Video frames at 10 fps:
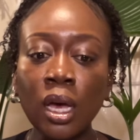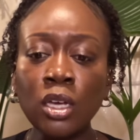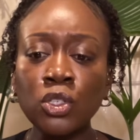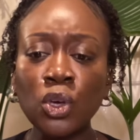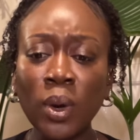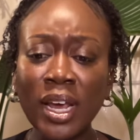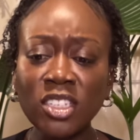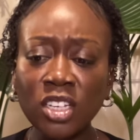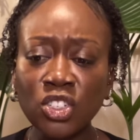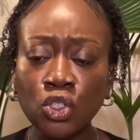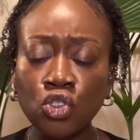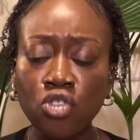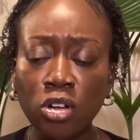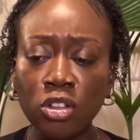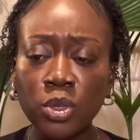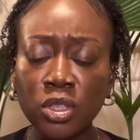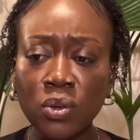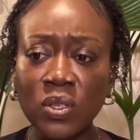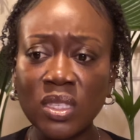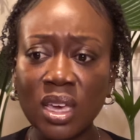So when I started to struggle with
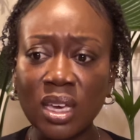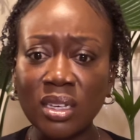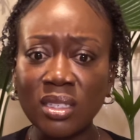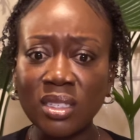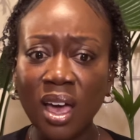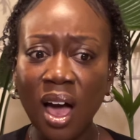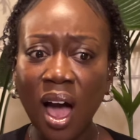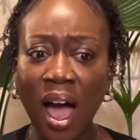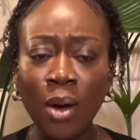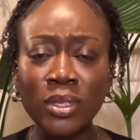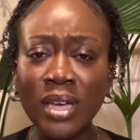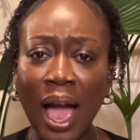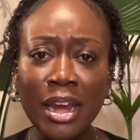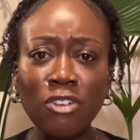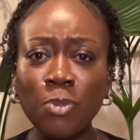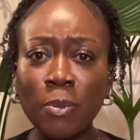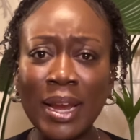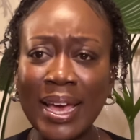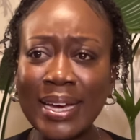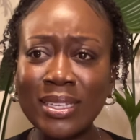those things, I was kind of
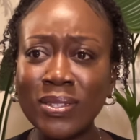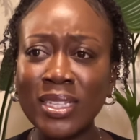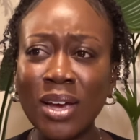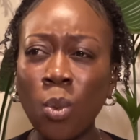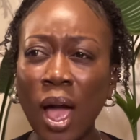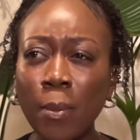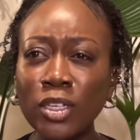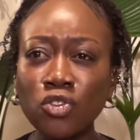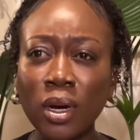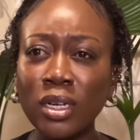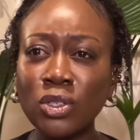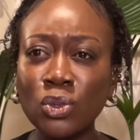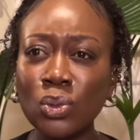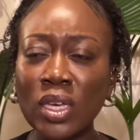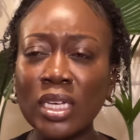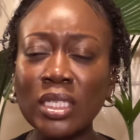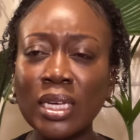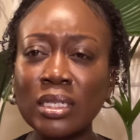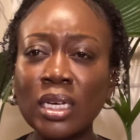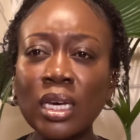perplexed. I was just like, why am I struggling to do things?
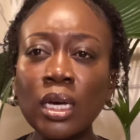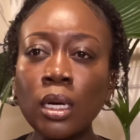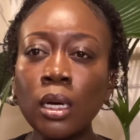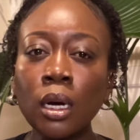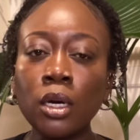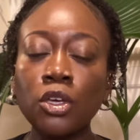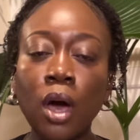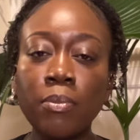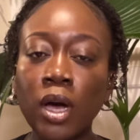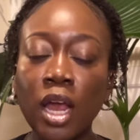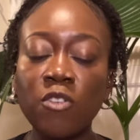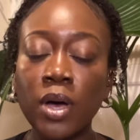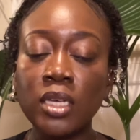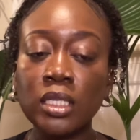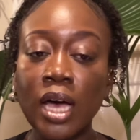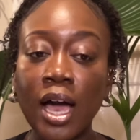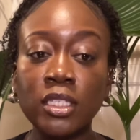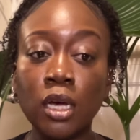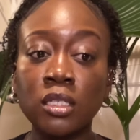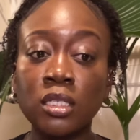And, you know, I'm the kind of person that I
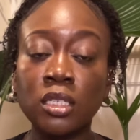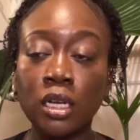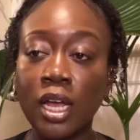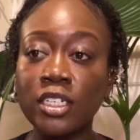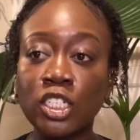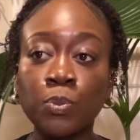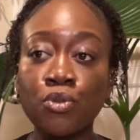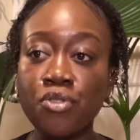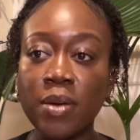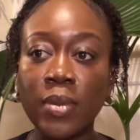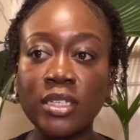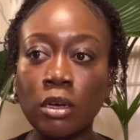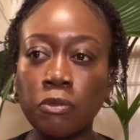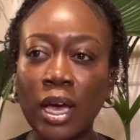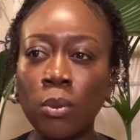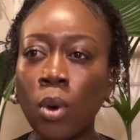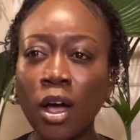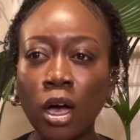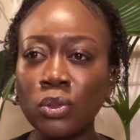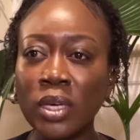started to like just berate myself, like, why
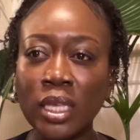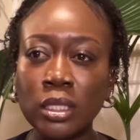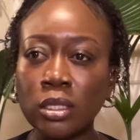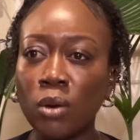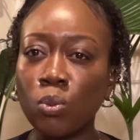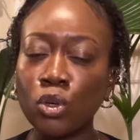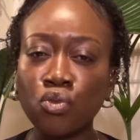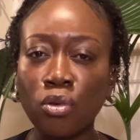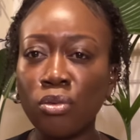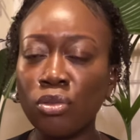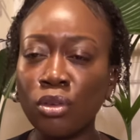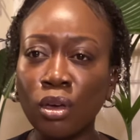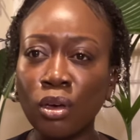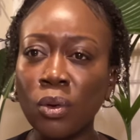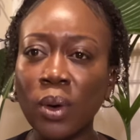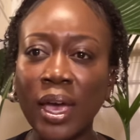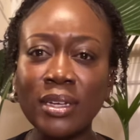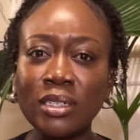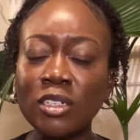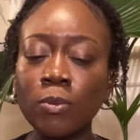can't you get this done? What's wrong with you? And